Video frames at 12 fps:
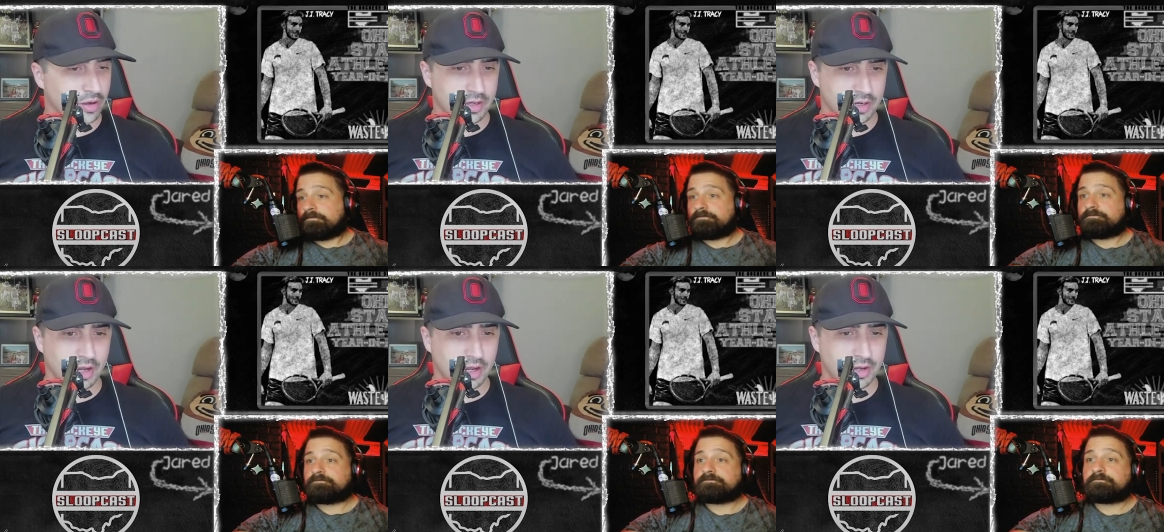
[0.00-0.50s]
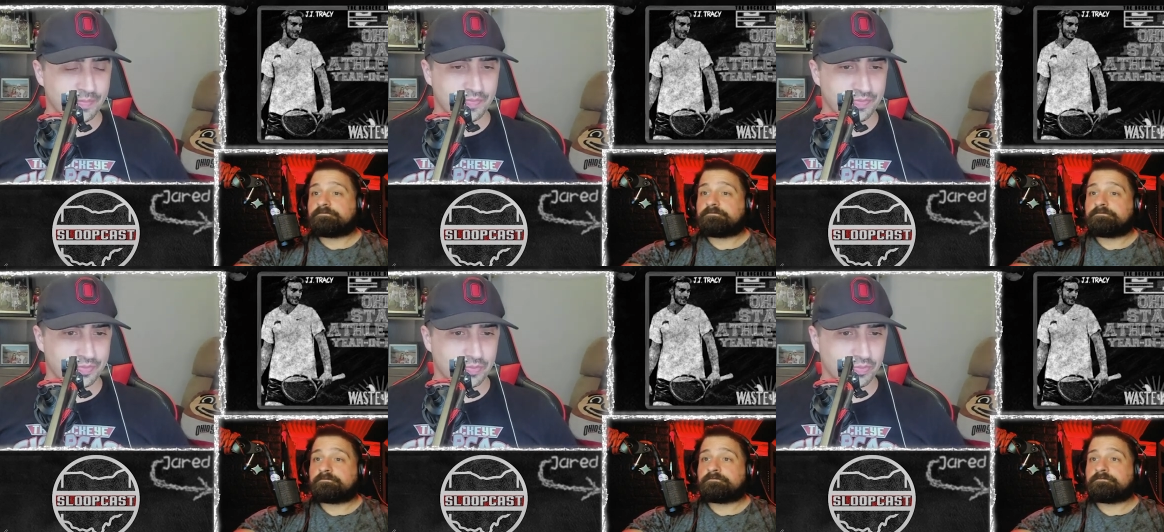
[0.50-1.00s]
Speaker 1: All right.
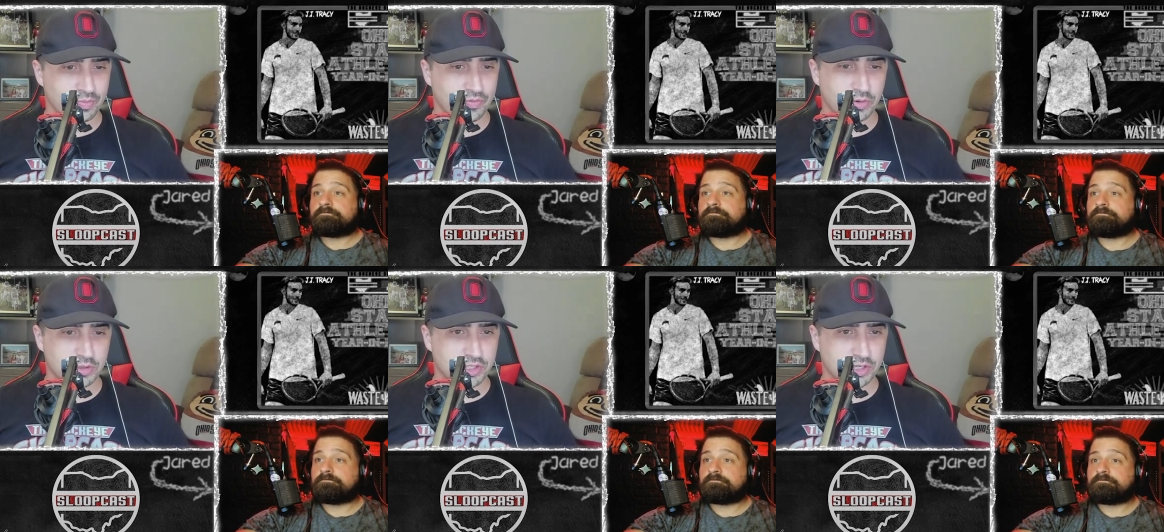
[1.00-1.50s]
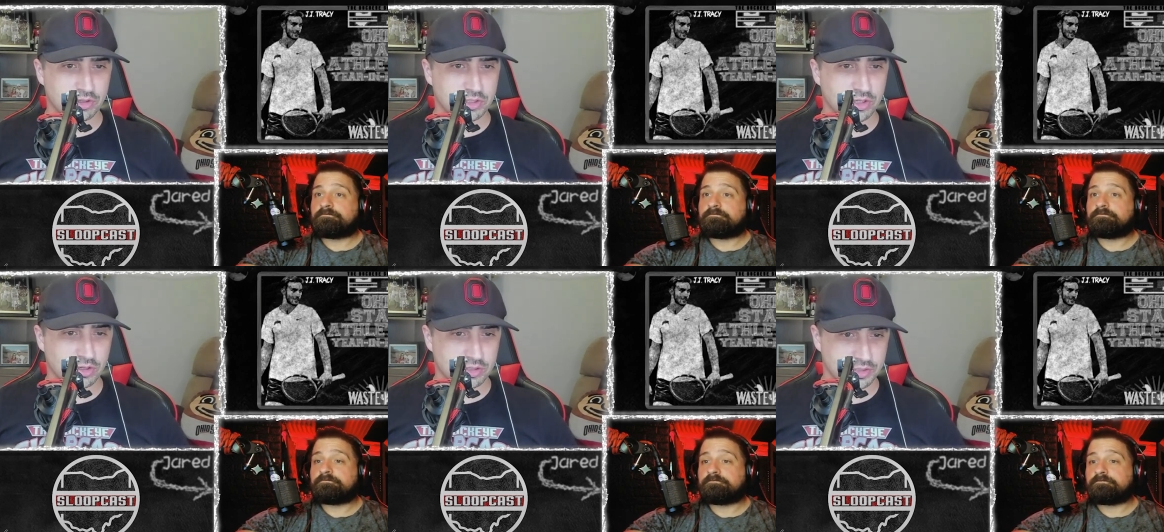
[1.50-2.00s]
Before Jared
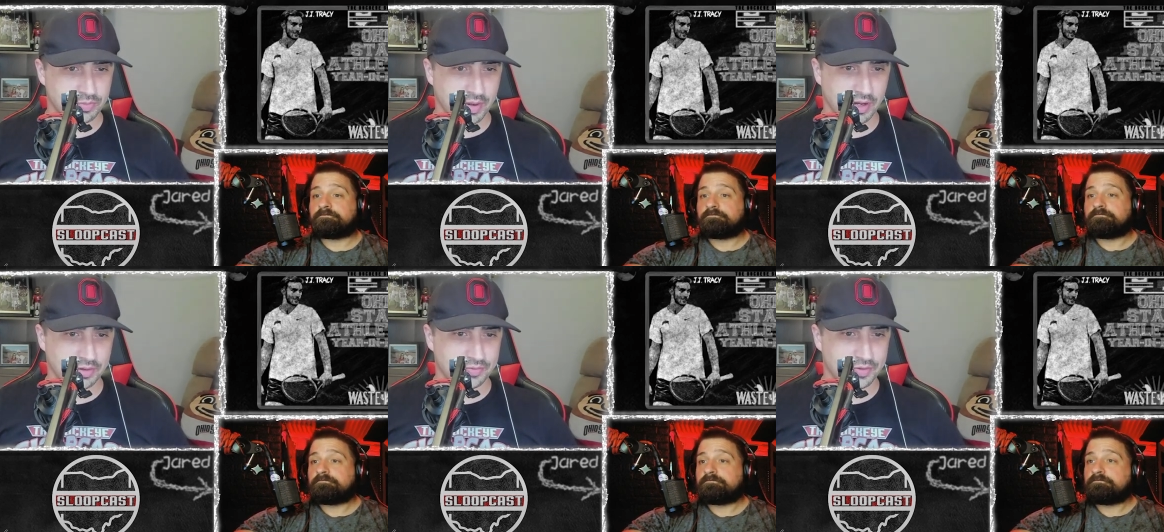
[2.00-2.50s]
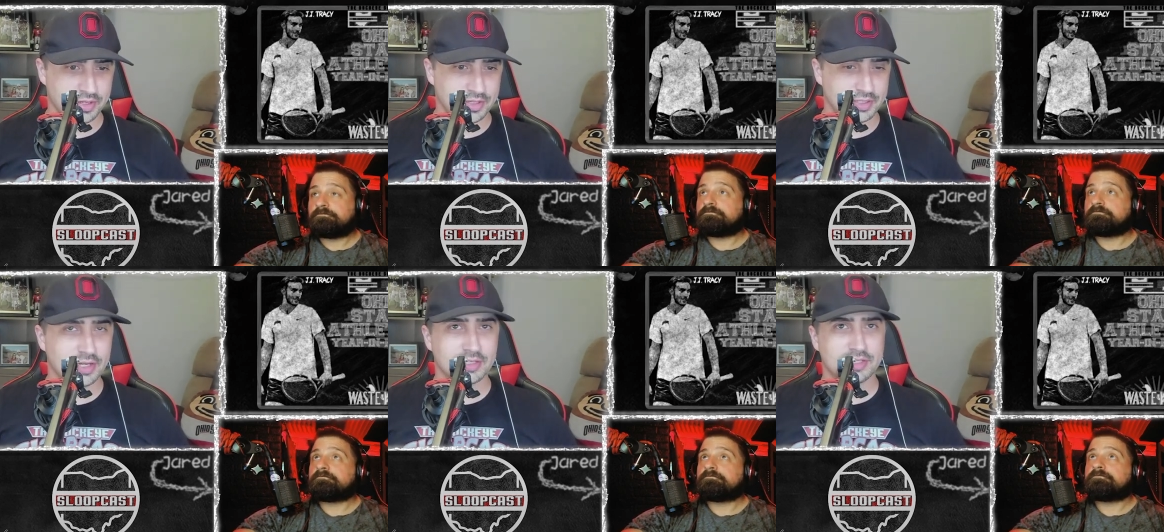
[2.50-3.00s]
talks about
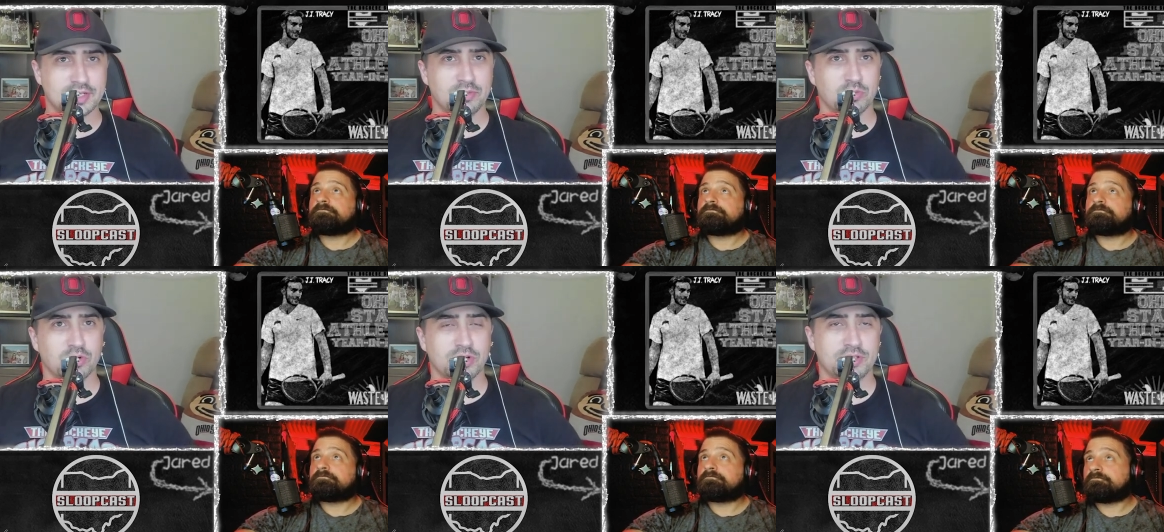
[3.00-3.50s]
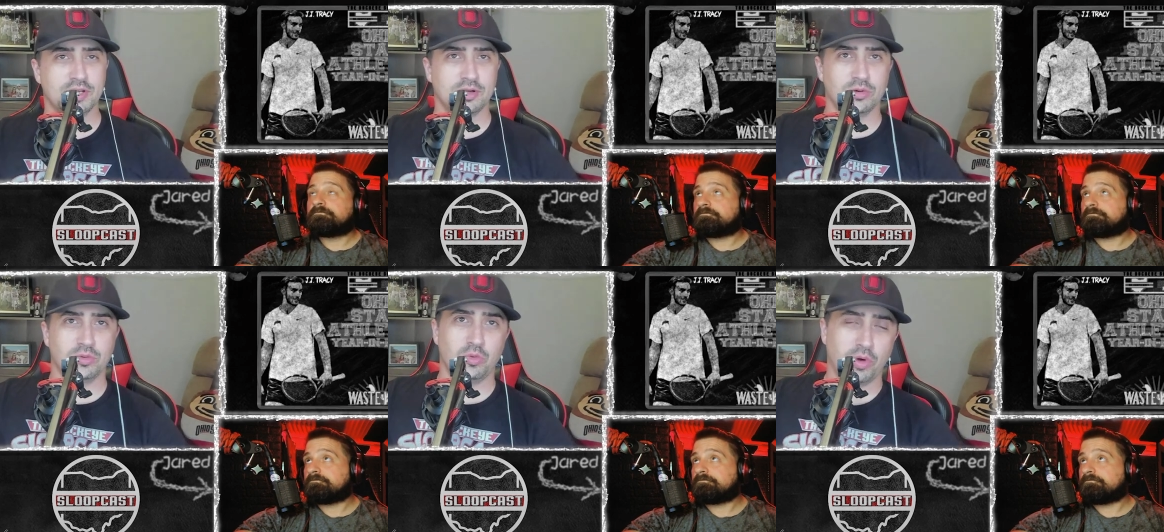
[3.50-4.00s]
the tennis team, we're going to
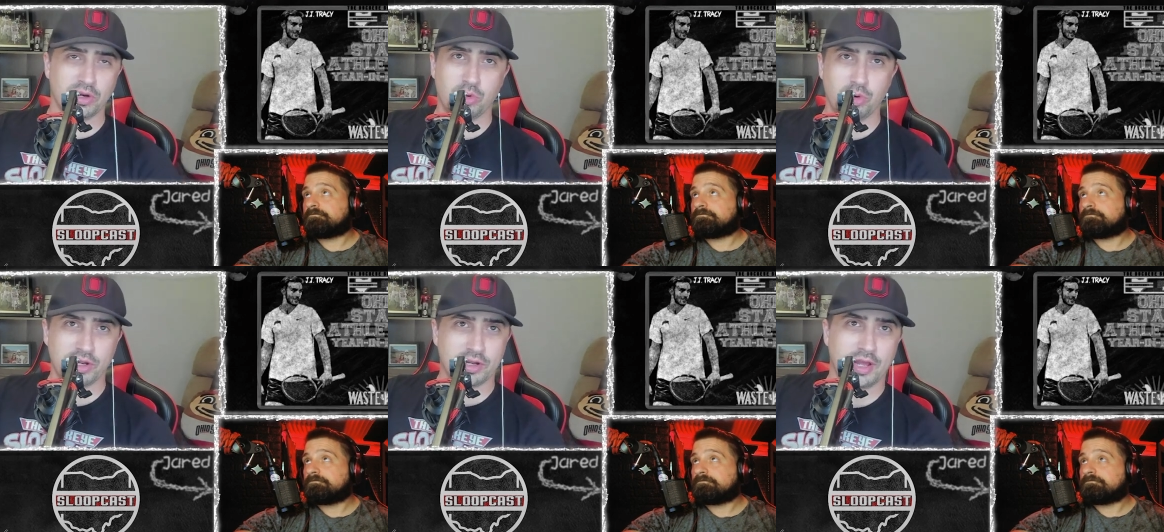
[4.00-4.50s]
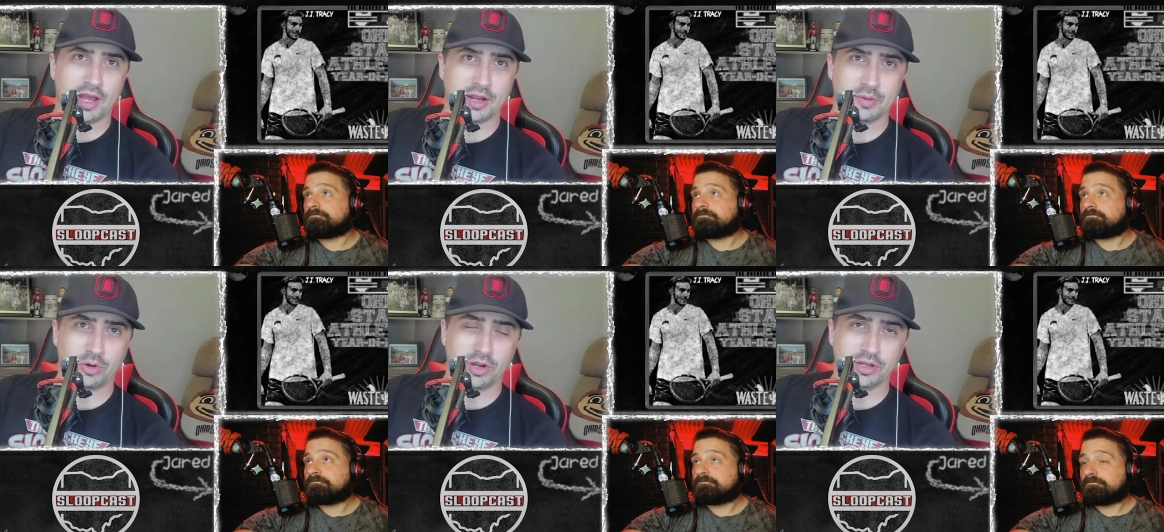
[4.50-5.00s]
take one quick
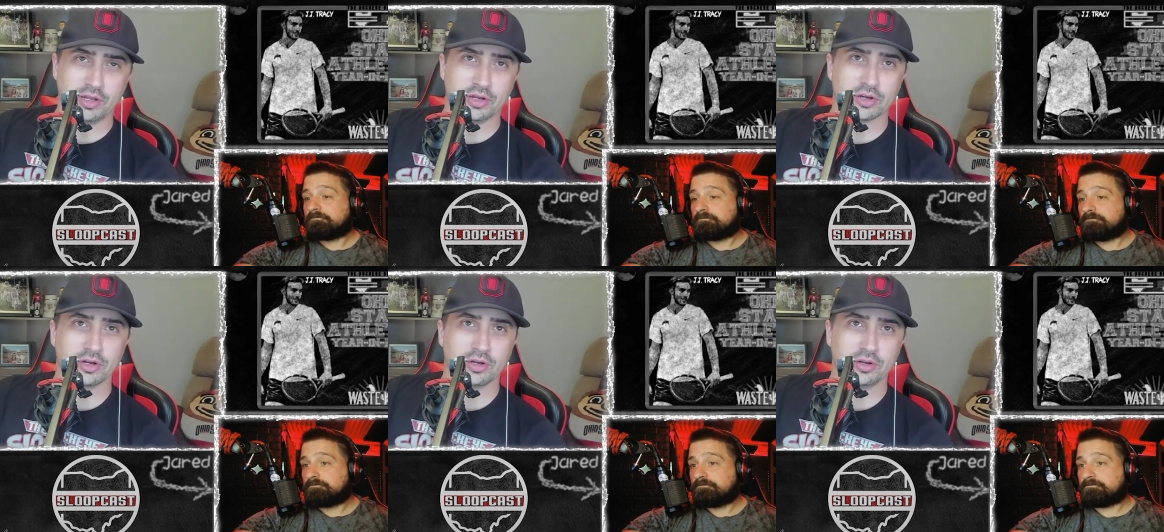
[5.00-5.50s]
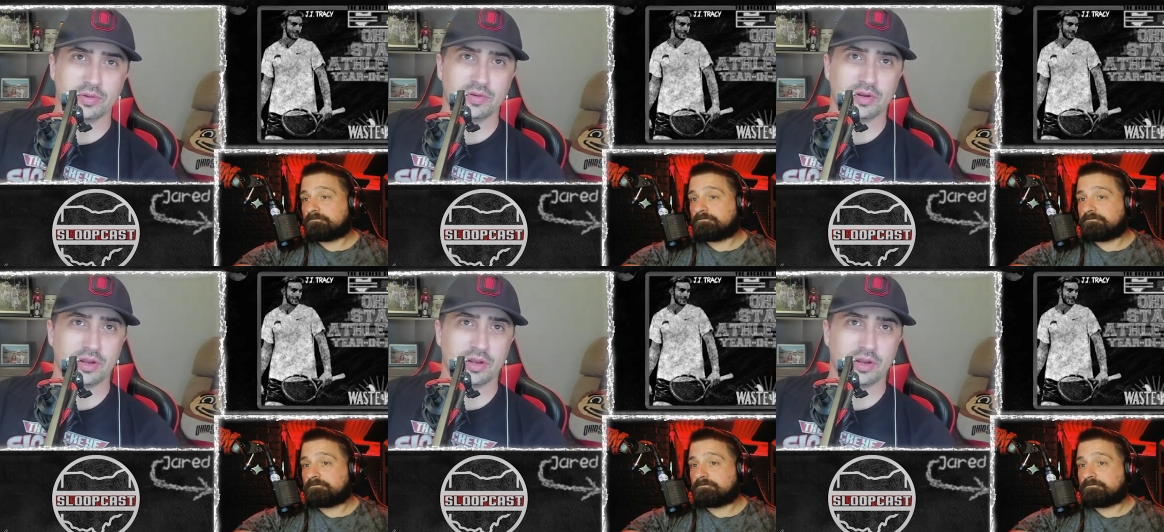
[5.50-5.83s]
ad break here.